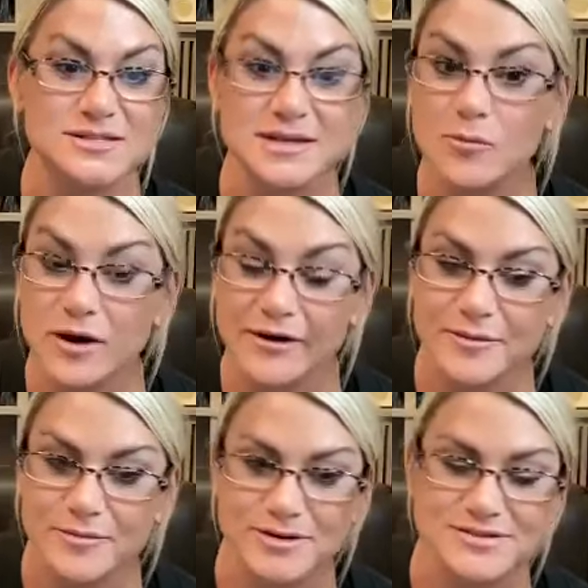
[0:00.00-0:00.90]
somewhere
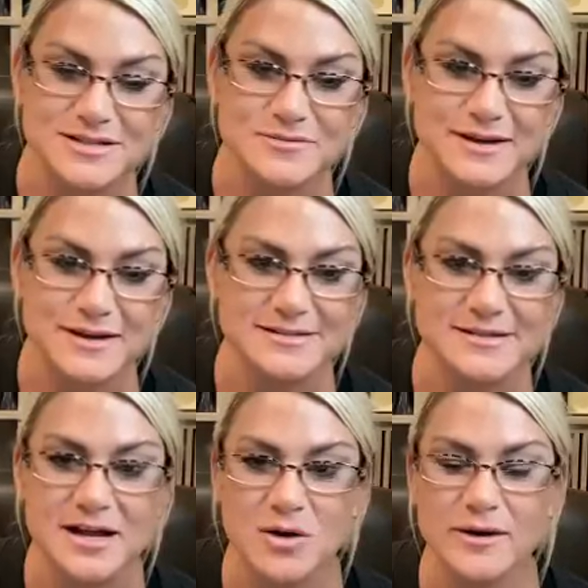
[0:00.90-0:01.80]
in person, because
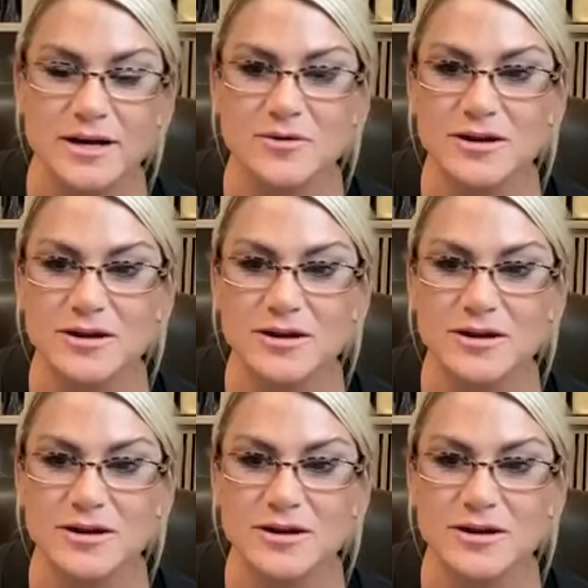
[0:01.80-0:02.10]
we know